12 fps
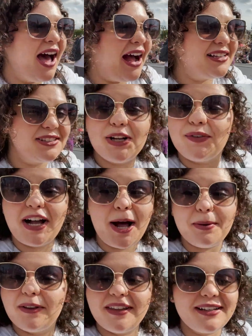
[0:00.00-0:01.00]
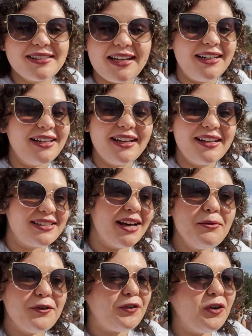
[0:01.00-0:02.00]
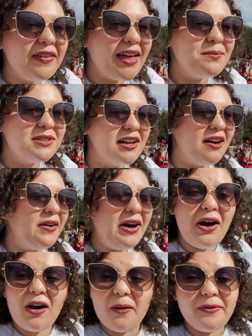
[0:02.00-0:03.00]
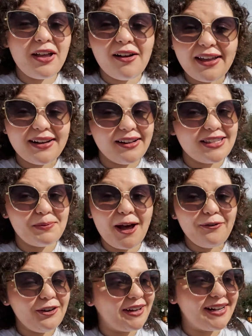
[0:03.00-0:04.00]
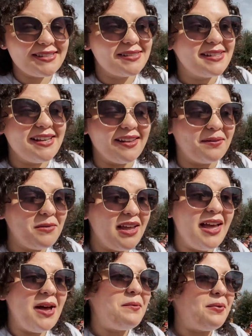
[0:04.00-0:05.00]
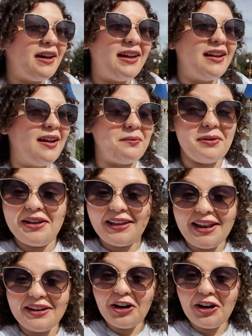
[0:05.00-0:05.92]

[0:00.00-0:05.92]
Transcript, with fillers: I still have a couple of things I need to get done before them, so hopefully I'll get a good spot for you guys to see them, but I'm getting